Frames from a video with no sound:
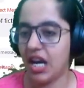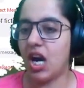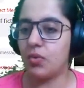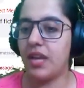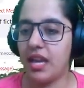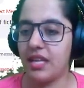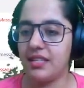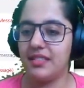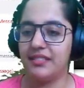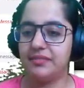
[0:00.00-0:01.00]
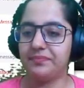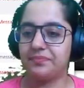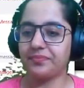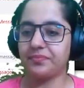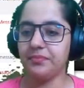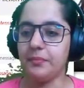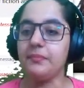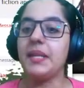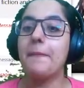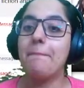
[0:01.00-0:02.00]
Okay?
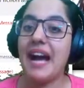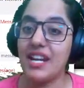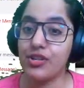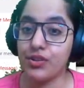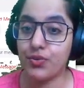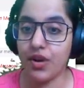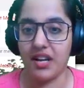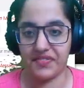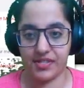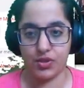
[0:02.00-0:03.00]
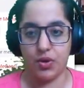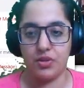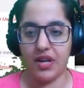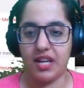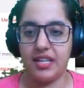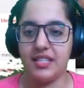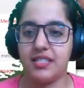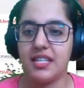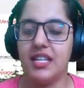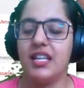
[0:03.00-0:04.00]
Paragraphs, all right?
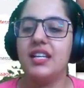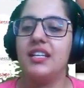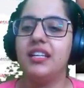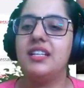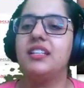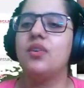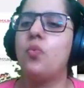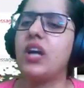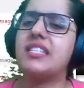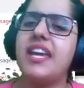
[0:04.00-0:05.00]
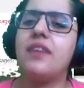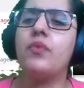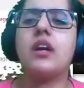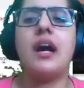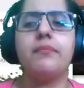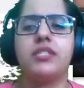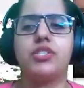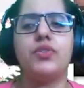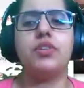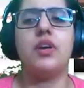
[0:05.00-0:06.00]
Whatever comes
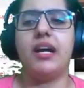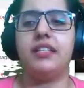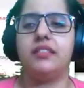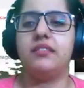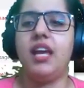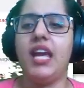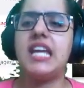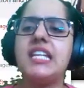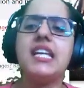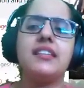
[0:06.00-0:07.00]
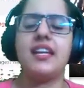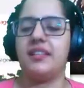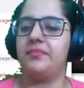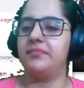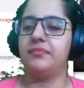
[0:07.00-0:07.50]
to your mind. Anything.